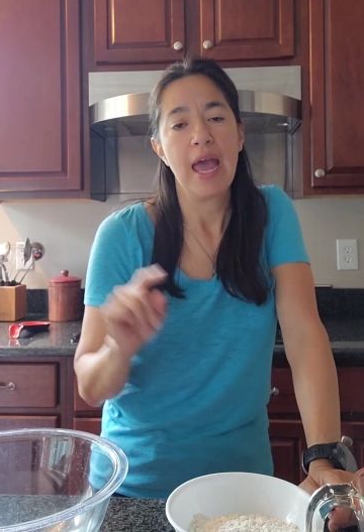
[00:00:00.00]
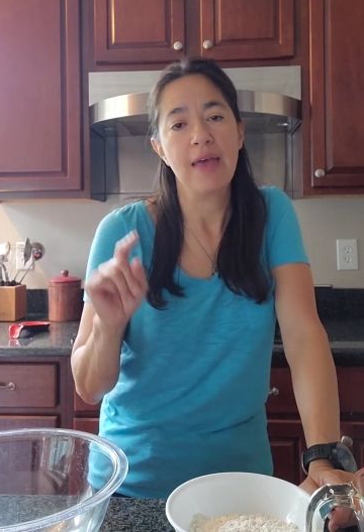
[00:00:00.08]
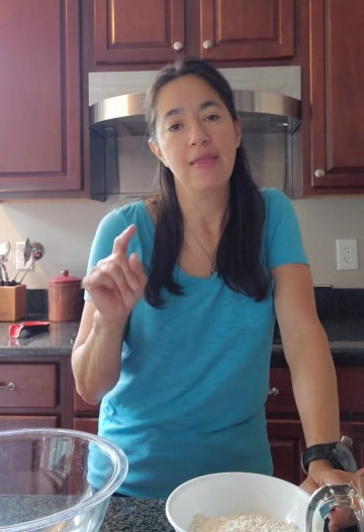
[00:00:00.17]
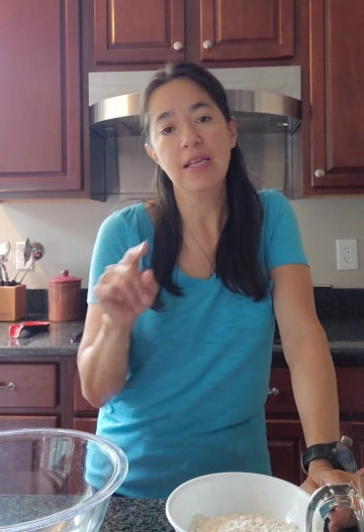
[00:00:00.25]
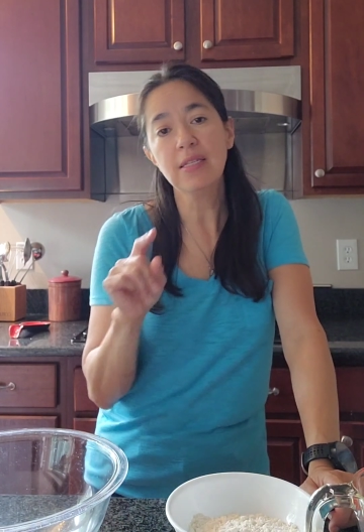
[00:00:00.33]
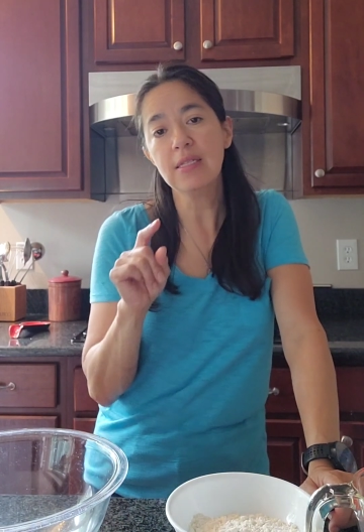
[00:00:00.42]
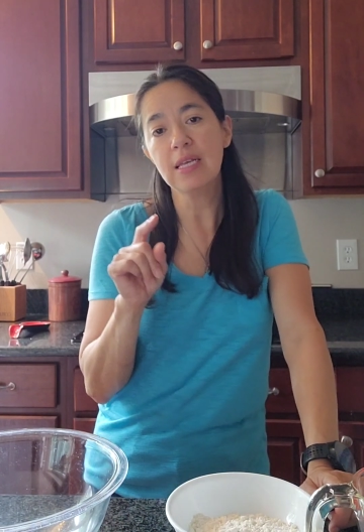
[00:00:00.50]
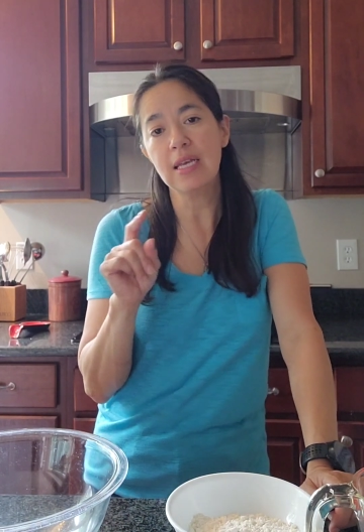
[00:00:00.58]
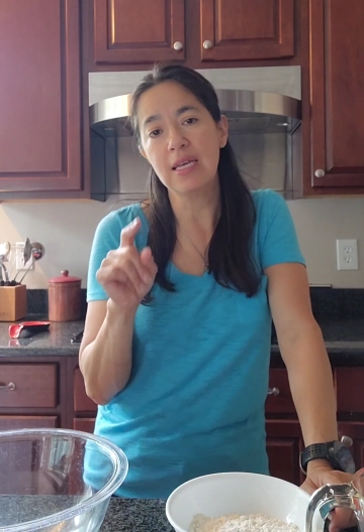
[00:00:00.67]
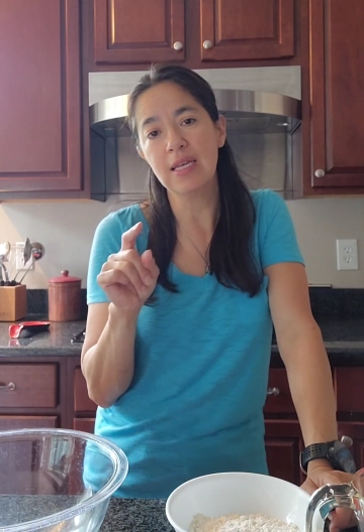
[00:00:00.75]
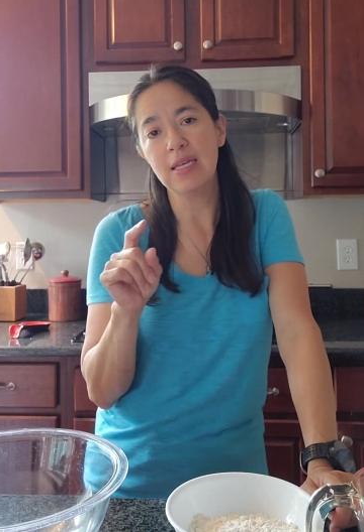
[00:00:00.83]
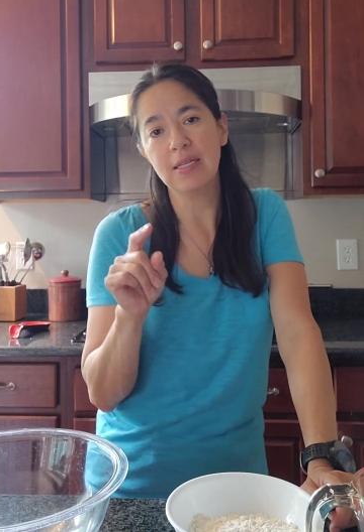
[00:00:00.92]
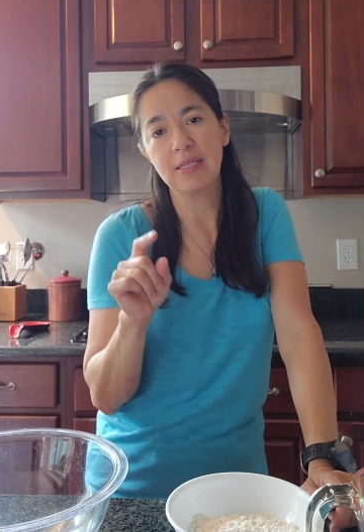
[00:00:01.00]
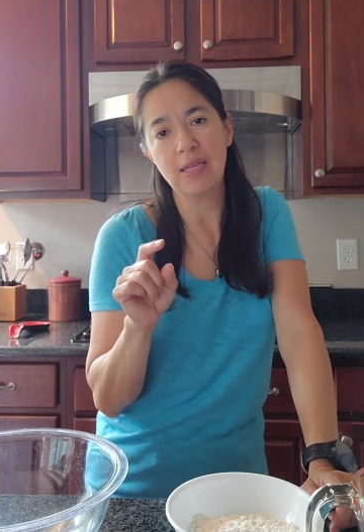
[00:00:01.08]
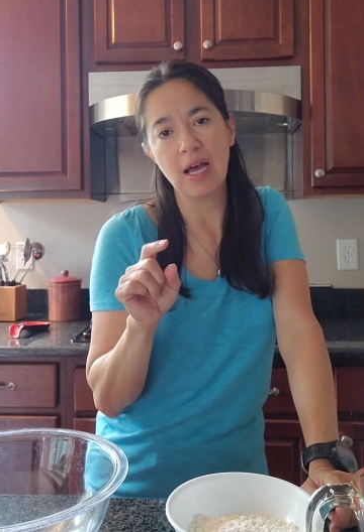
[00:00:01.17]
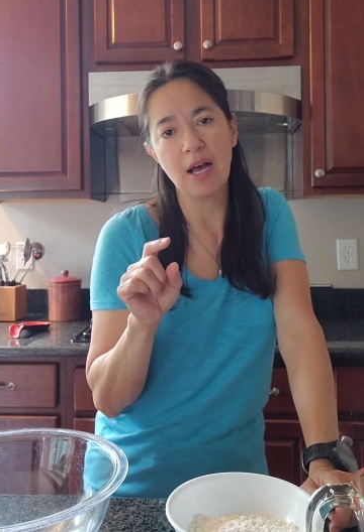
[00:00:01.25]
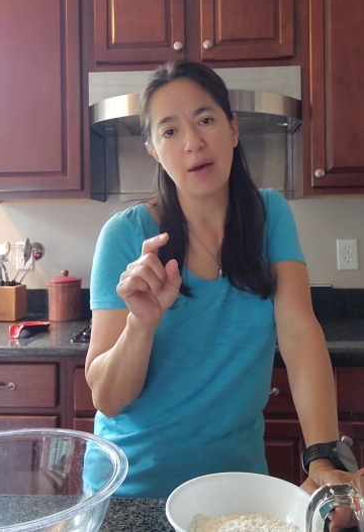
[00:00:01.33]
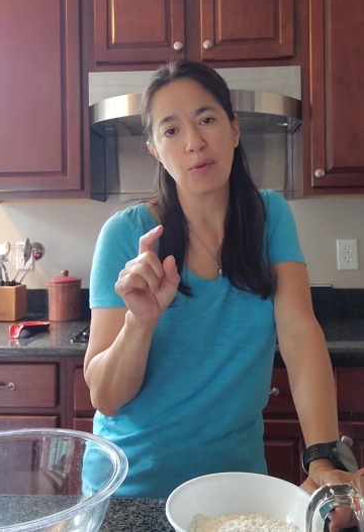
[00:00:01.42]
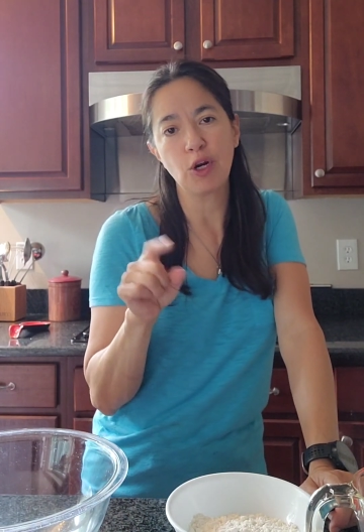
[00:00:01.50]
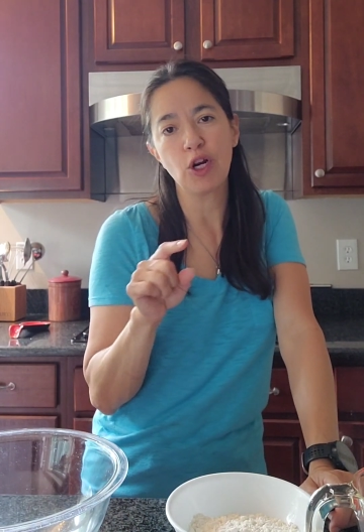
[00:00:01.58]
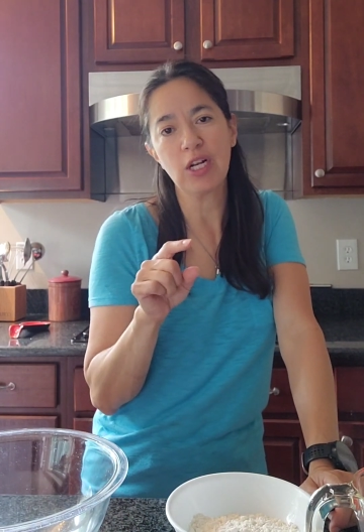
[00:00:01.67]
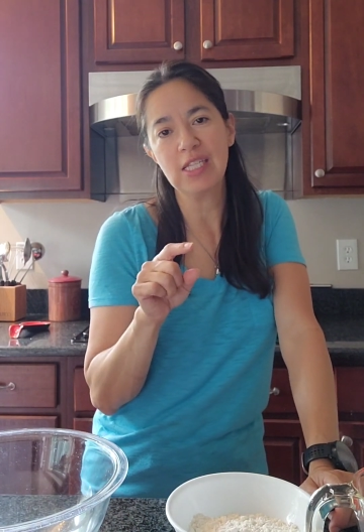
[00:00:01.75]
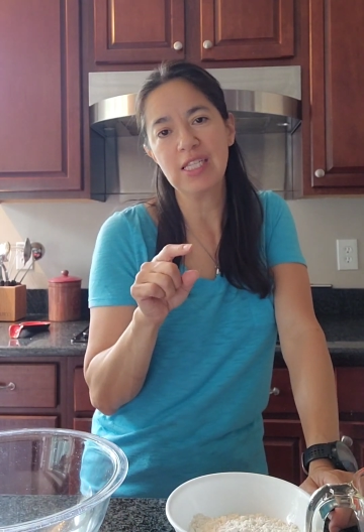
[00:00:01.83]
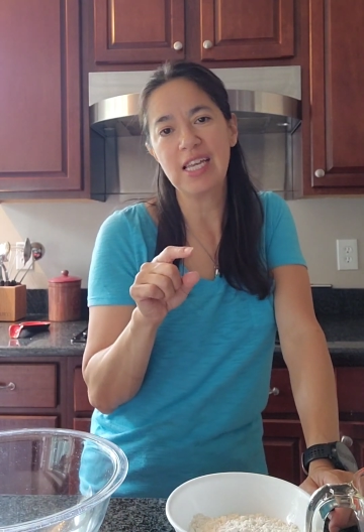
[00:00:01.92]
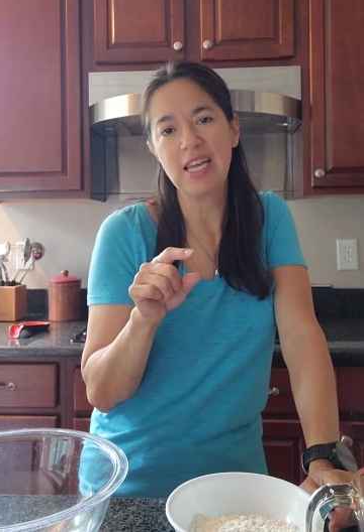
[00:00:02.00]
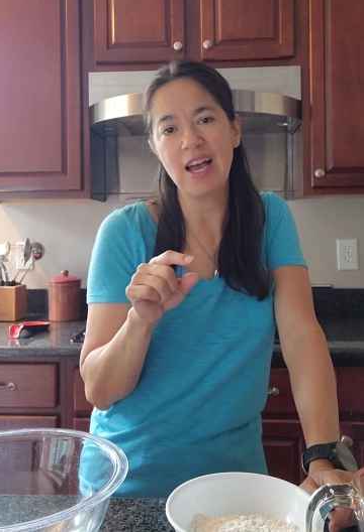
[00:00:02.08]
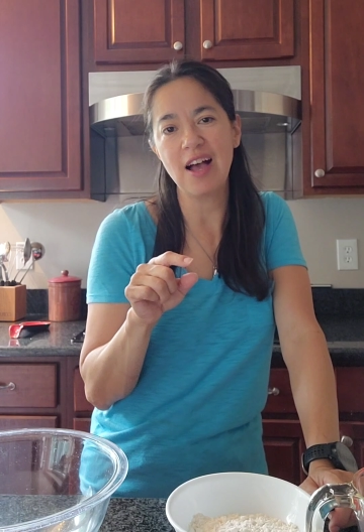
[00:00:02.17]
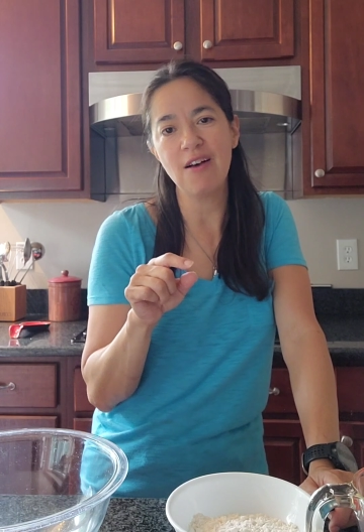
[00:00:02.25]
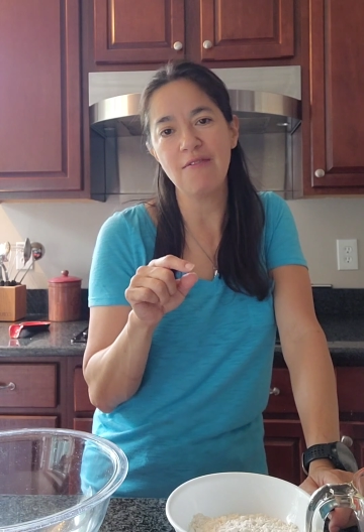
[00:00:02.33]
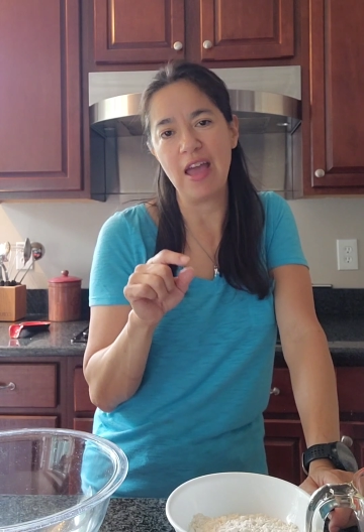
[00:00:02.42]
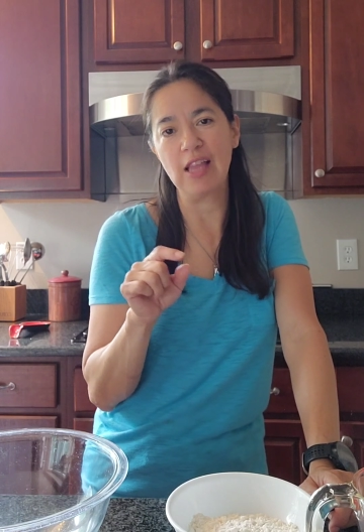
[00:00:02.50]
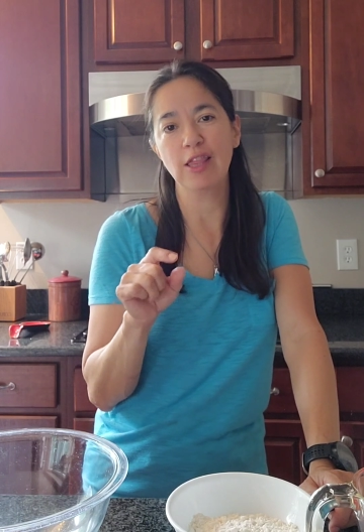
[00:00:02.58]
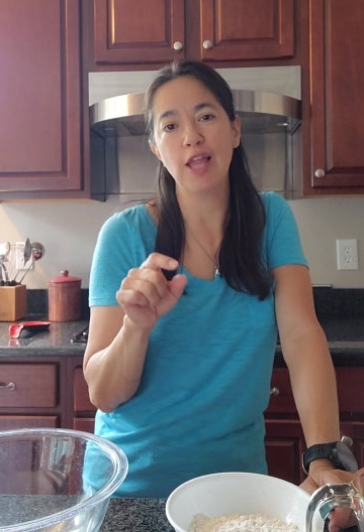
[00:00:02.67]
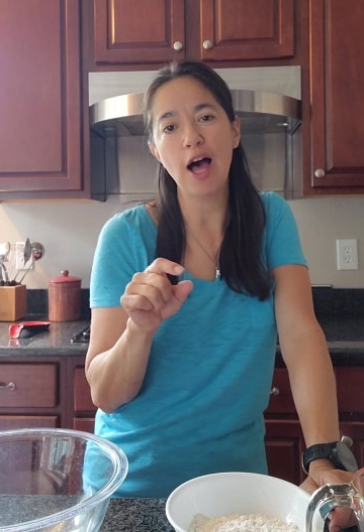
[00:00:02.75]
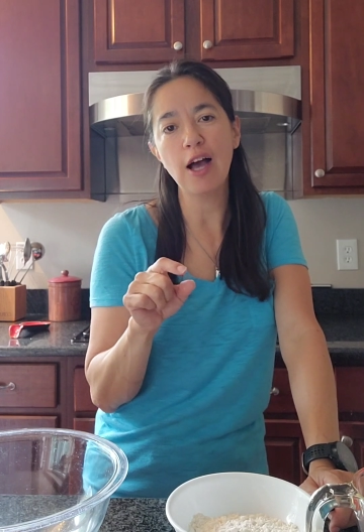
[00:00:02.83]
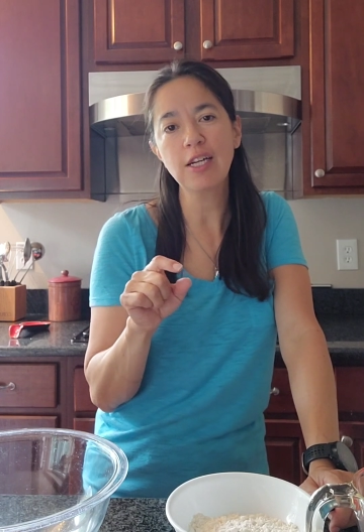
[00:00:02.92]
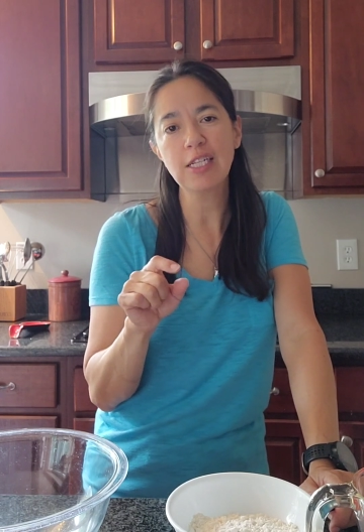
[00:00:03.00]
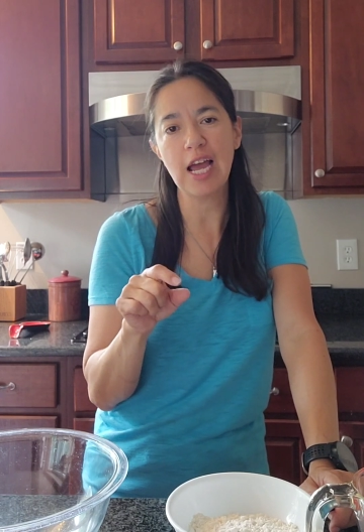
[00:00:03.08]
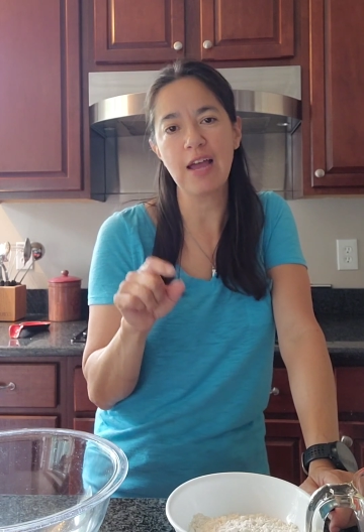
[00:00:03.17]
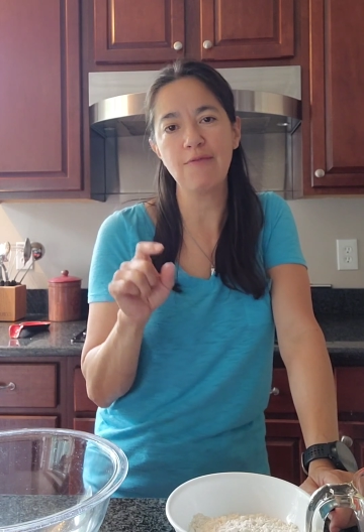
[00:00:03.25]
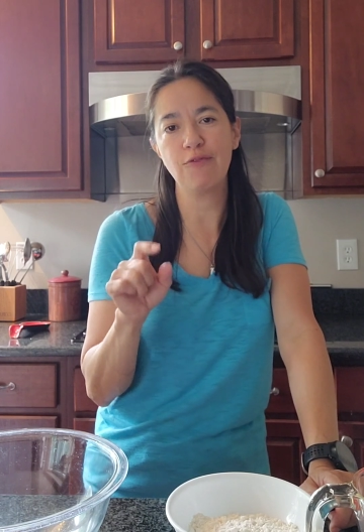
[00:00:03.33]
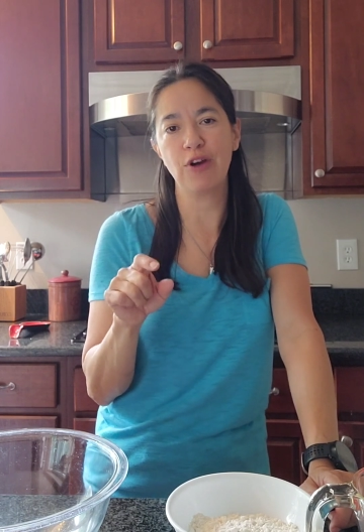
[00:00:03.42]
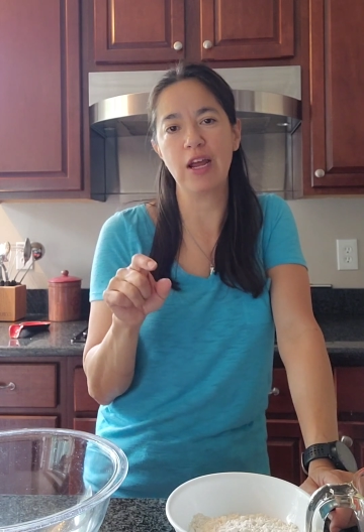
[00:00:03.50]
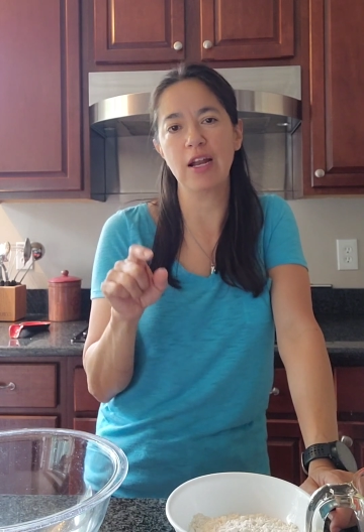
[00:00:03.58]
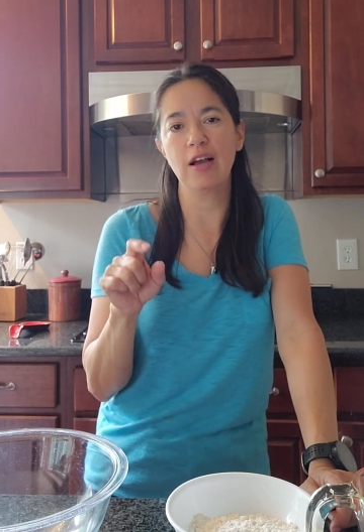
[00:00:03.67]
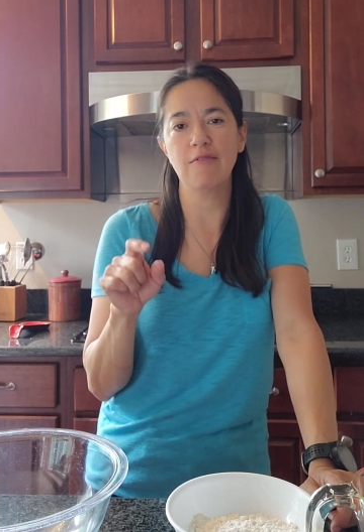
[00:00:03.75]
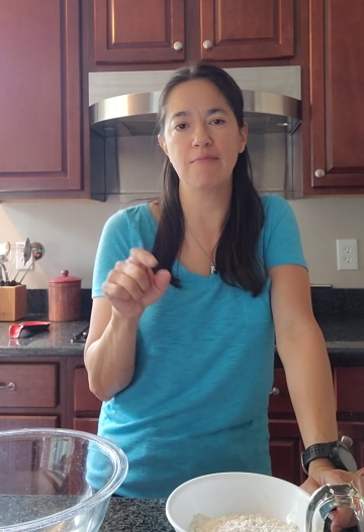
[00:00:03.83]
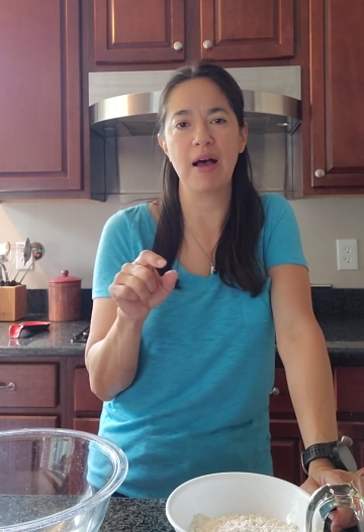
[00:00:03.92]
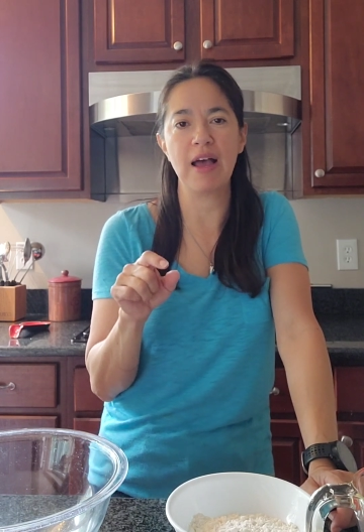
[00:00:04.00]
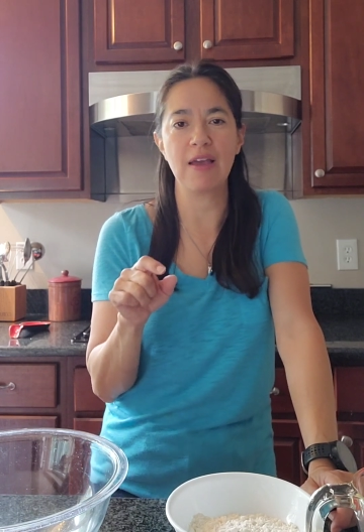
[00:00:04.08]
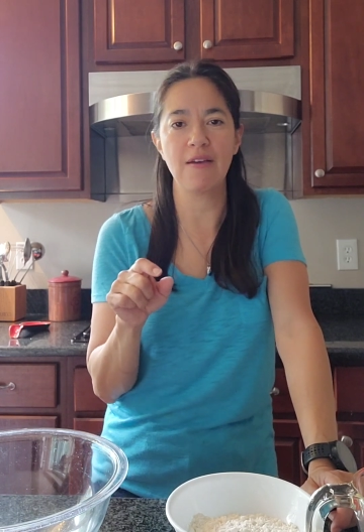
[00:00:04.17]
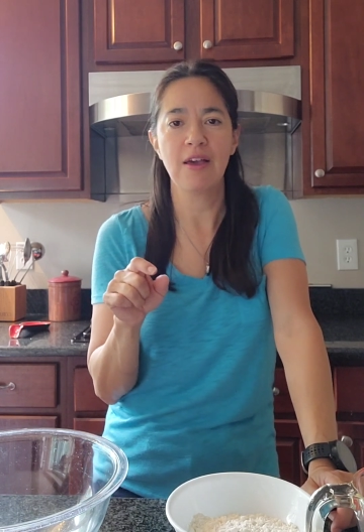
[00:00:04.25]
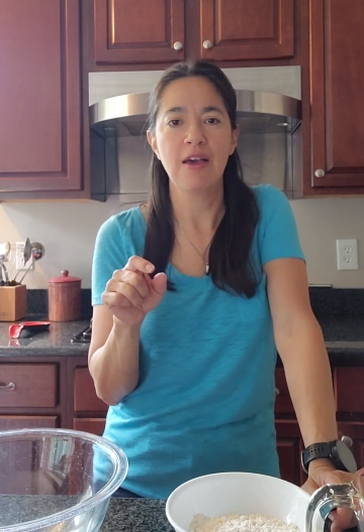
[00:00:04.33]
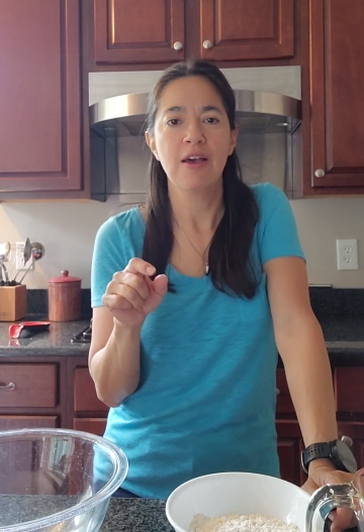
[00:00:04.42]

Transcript: And this is courtesy of a longtime friend of my